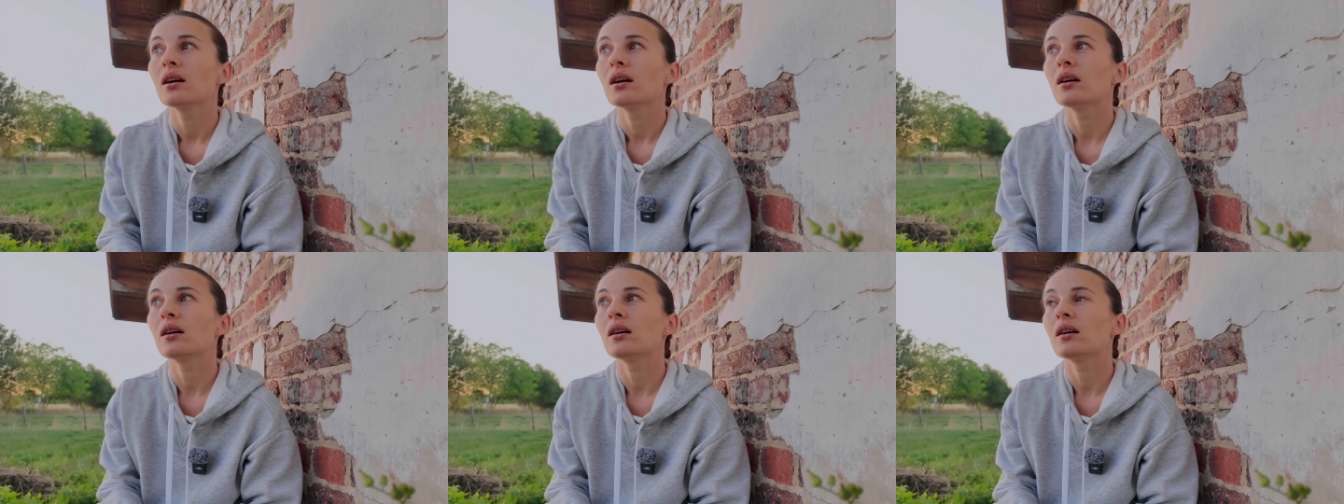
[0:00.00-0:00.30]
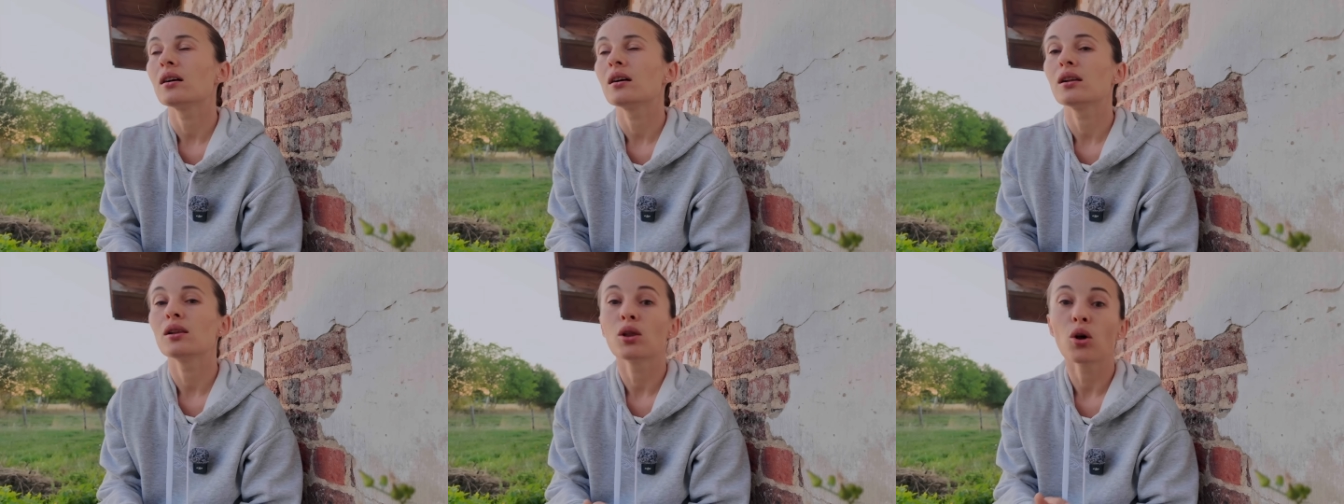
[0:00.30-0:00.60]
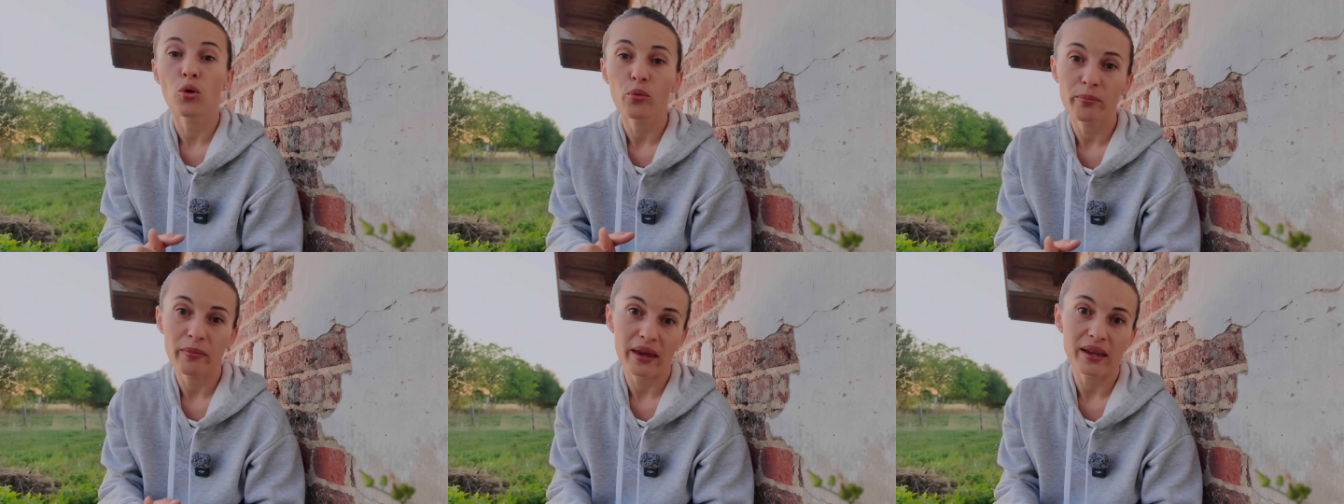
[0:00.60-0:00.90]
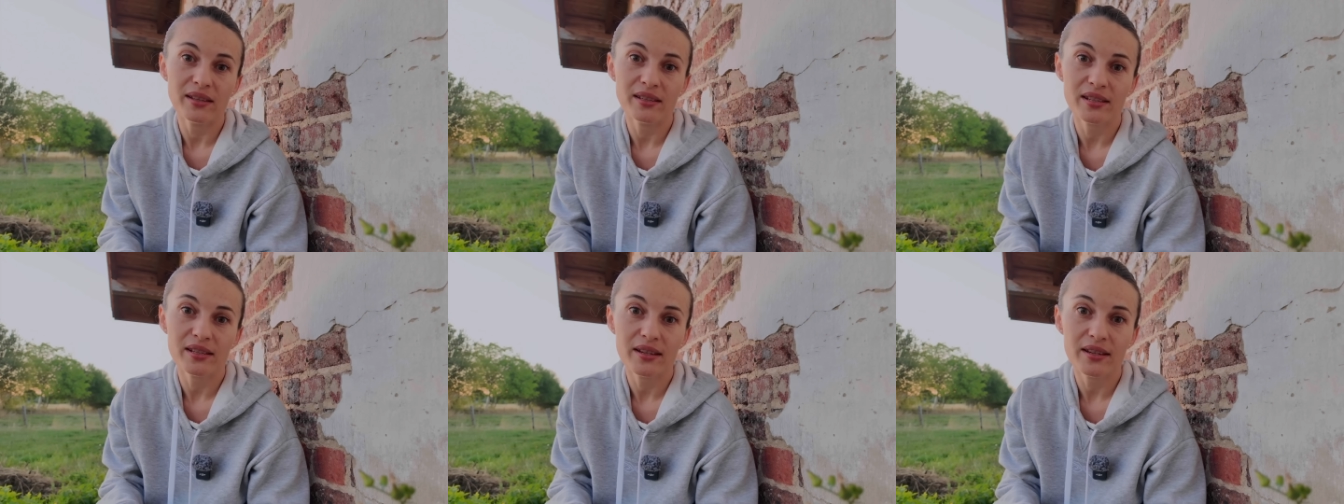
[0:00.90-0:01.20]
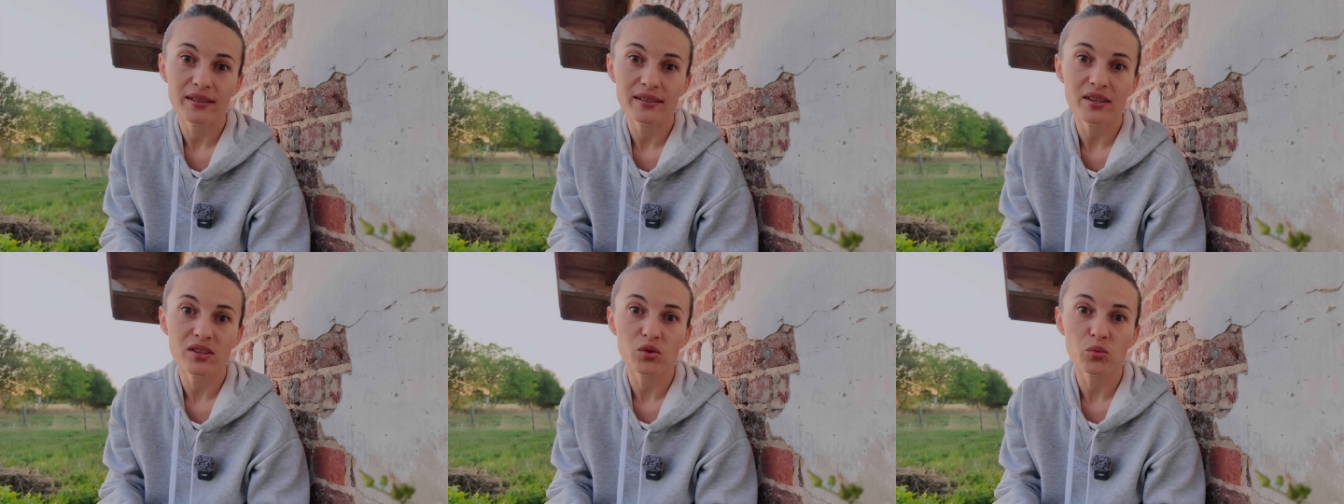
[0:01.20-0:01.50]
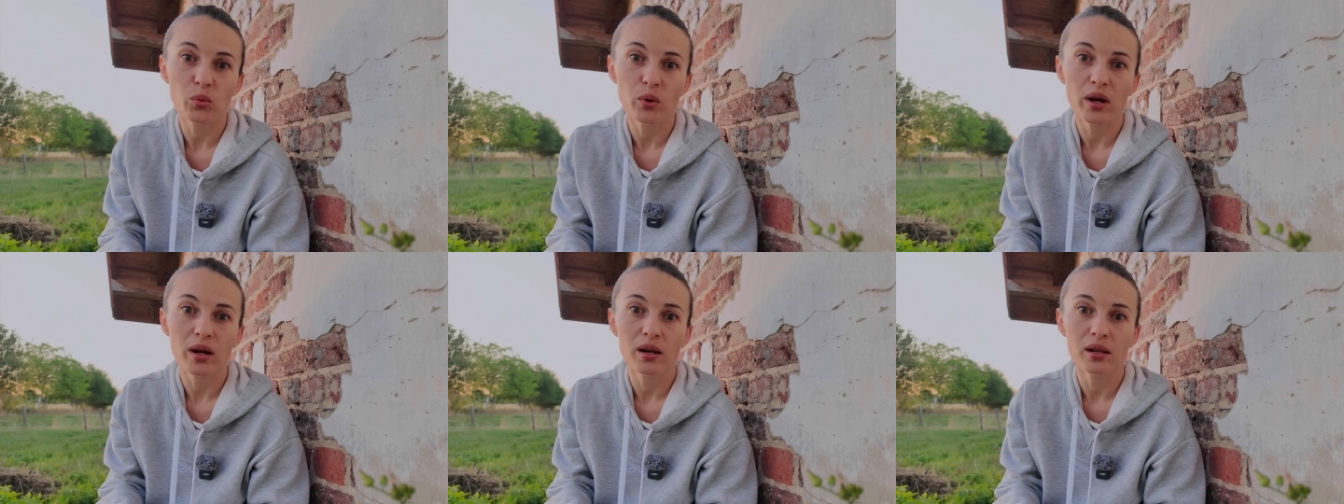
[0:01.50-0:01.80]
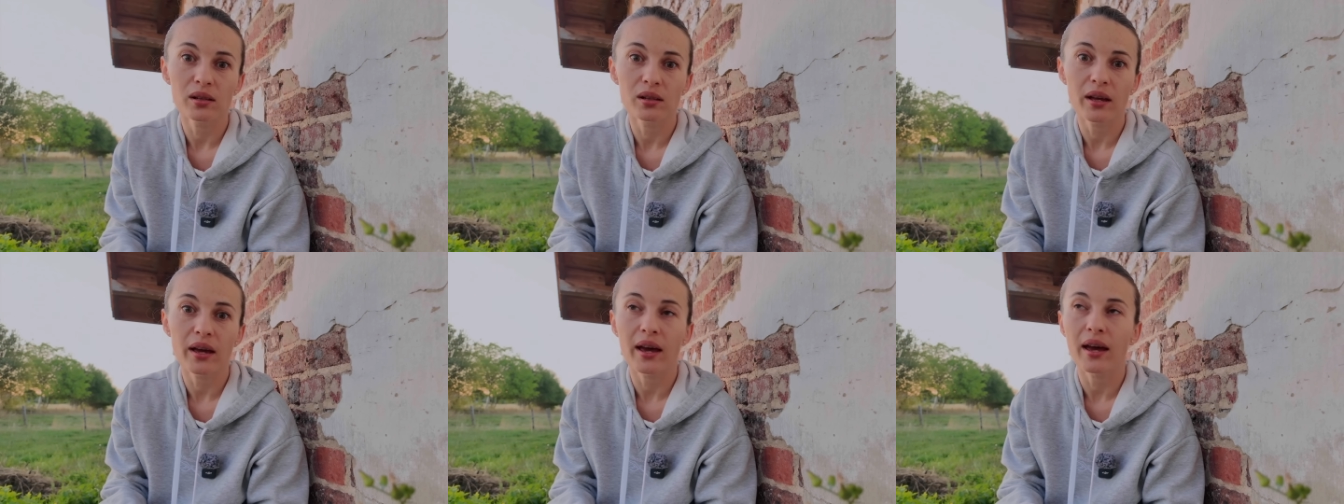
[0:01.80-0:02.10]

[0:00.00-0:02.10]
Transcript: uh, low maintenance as well,